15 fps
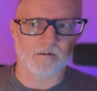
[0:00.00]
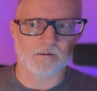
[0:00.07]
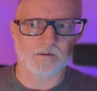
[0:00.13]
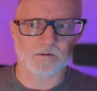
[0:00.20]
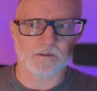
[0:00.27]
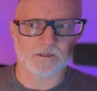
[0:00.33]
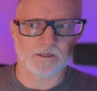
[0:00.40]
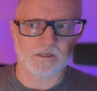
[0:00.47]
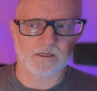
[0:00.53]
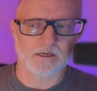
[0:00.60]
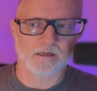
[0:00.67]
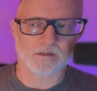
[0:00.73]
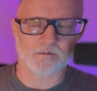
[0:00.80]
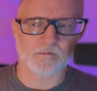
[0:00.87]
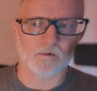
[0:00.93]
do sun
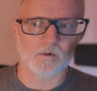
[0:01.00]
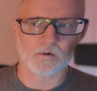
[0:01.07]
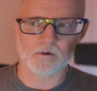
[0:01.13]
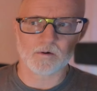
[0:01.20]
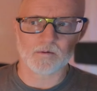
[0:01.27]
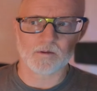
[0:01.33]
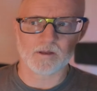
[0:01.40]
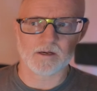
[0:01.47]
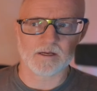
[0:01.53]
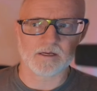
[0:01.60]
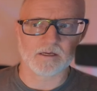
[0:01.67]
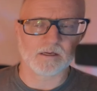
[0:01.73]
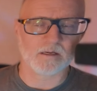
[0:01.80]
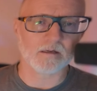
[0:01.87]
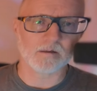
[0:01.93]
A's more than I
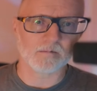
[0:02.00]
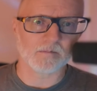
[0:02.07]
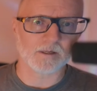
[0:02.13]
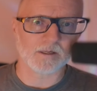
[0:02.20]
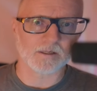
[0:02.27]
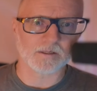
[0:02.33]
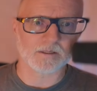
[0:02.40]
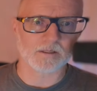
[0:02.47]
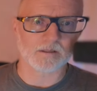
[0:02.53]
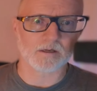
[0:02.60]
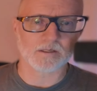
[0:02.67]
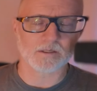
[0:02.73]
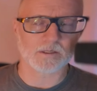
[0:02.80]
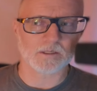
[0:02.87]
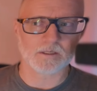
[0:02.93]
need because I,
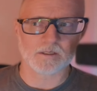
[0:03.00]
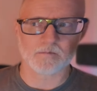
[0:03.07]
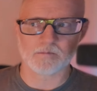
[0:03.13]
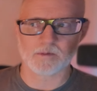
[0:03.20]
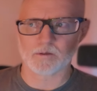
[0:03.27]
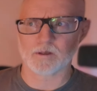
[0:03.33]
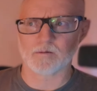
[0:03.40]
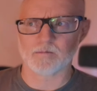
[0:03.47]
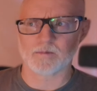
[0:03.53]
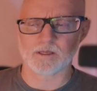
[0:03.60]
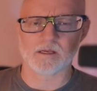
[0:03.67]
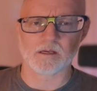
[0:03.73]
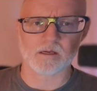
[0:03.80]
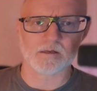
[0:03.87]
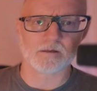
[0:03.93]
I just need to build up the
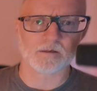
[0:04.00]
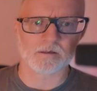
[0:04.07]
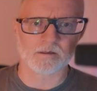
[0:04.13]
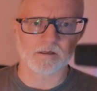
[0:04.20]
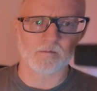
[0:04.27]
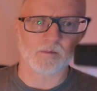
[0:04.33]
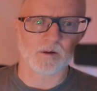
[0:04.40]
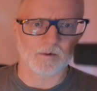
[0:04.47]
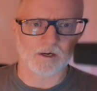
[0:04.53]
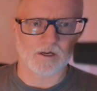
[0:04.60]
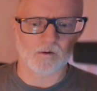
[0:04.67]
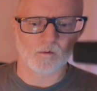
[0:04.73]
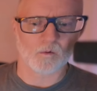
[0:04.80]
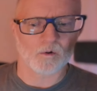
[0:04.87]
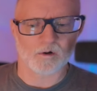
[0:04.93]
heat and get my
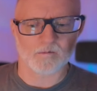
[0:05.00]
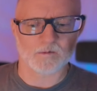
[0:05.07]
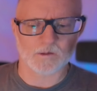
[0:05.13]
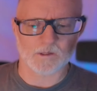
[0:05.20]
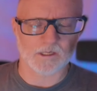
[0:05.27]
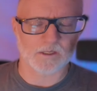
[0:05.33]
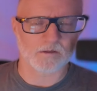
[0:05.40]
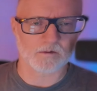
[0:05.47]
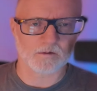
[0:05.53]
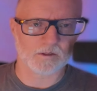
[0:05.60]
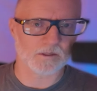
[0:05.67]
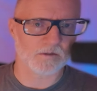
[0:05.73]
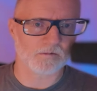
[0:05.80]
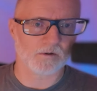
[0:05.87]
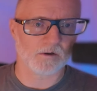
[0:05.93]
body warm so I can do the
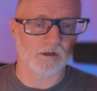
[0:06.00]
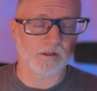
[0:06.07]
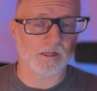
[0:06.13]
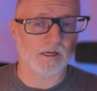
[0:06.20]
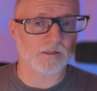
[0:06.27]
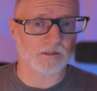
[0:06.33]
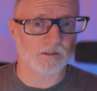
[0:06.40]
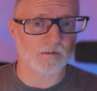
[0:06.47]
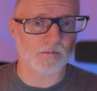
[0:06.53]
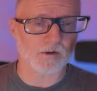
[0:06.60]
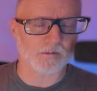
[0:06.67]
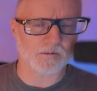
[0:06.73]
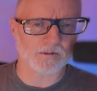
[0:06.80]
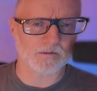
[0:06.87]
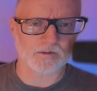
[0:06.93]
rest of yoga. That's the
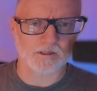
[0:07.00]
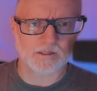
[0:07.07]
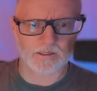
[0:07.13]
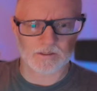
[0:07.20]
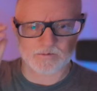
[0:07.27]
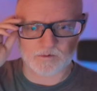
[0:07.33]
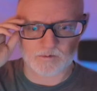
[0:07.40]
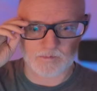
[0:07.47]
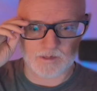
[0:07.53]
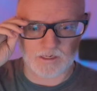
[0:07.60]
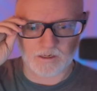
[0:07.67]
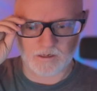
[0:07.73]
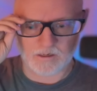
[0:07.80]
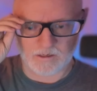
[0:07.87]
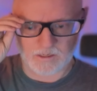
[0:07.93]
purpose of sun A's for
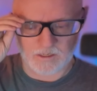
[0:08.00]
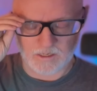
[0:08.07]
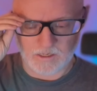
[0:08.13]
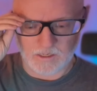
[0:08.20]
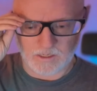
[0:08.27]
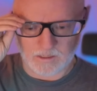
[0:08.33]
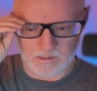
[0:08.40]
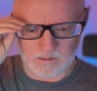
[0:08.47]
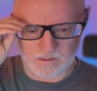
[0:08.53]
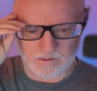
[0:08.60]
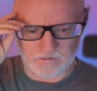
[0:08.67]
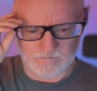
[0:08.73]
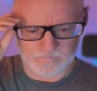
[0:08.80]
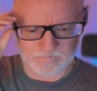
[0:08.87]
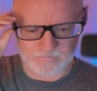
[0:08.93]
me.
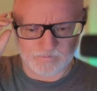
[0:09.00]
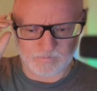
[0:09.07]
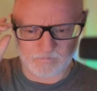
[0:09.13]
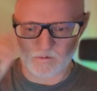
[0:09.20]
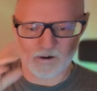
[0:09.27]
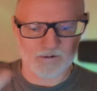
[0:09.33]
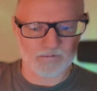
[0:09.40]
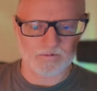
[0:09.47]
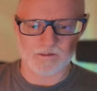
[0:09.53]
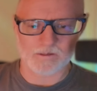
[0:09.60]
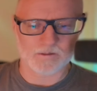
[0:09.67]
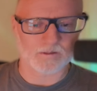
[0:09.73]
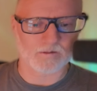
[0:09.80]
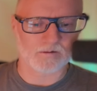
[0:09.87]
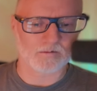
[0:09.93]
Um, my wife
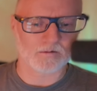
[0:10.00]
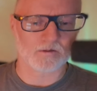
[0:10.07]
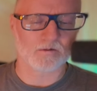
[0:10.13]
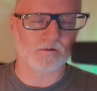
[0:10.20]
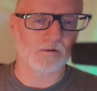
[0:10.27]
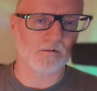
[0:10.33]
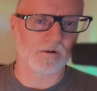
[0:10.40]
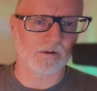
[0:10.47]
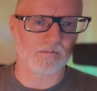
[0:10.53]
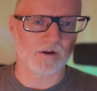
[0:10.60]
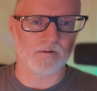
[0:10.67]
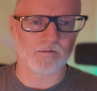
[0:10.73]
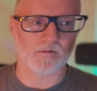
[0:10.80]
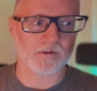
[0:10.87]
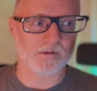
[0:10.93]
does sometimes she'll do
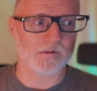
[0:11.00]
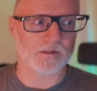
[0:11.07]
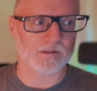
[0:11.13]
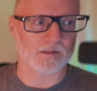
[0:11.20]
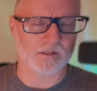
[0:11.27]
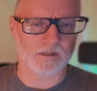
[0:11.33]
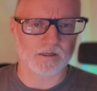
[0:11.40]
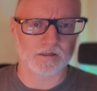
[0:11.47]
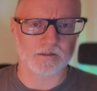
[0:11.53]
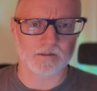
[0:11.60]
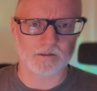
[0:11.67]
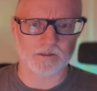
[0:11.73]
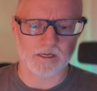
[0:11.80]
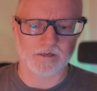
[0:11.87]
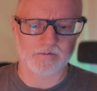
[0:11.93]
25 or 50 sun A's
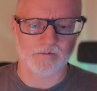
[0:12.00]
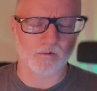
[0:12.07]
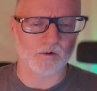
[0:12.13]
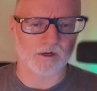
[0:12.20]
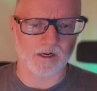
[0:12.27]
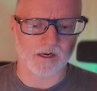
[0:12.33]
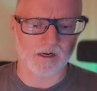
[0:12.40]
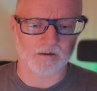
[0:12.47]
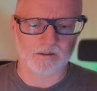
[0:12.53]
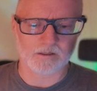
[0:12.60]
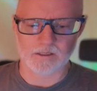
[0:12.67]
as kind of a workout